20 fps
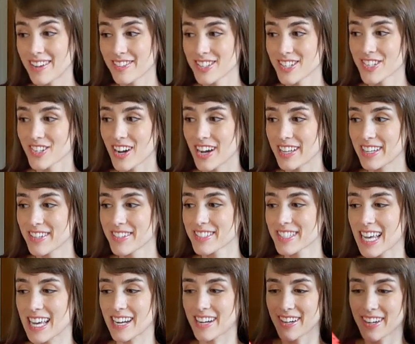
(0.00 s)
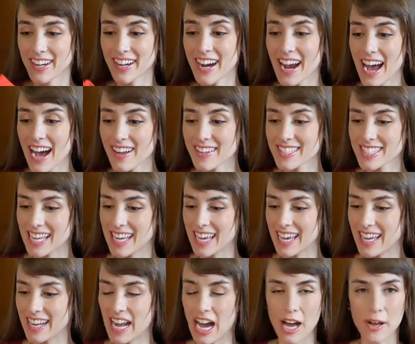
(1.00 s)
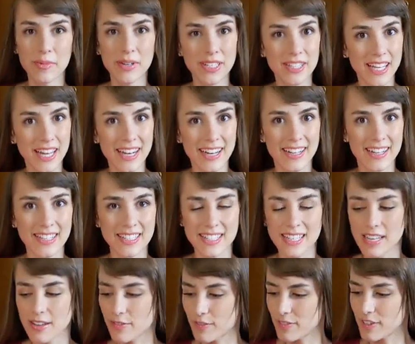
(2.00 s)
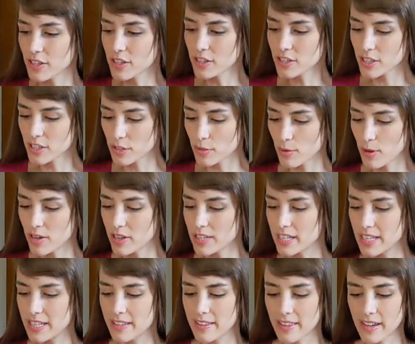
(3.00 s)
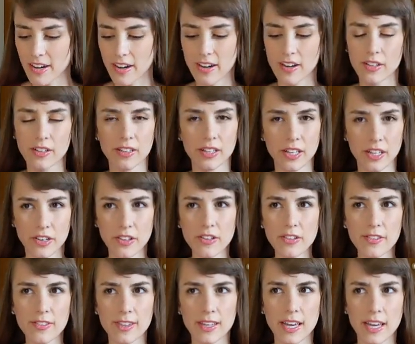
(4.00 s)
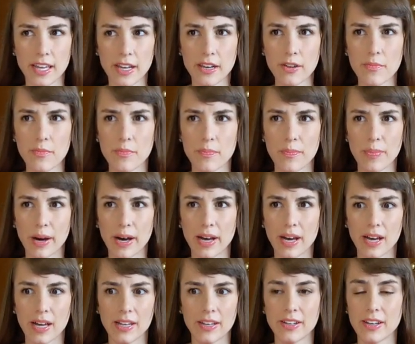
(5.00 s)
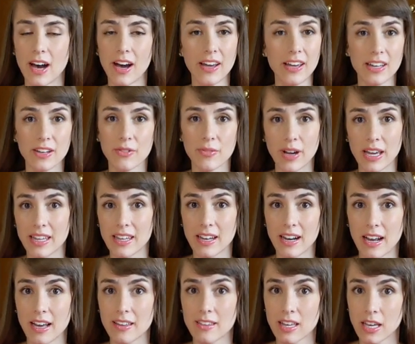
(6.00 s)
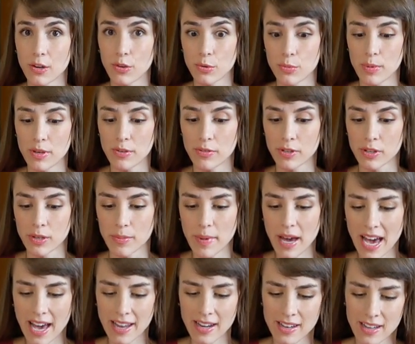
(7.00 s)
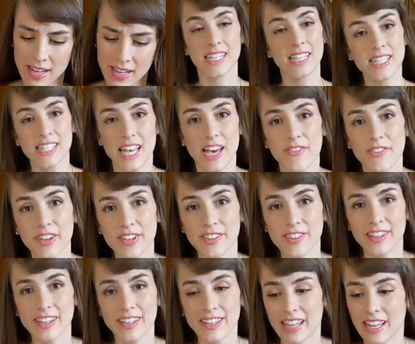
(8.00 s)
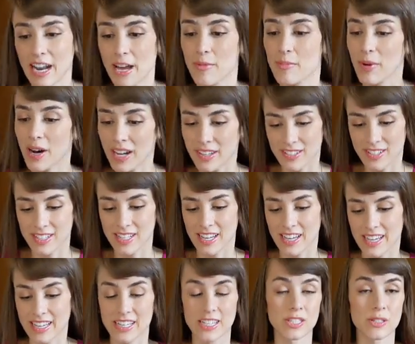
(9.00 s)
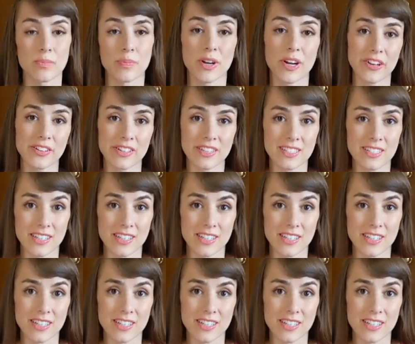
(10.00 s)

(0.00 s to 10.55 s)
have to try those at her house and I'm excited because they feel good quality. They're a little thin, but not in a way that I think would be really bad. Since everything that I bought today is apparently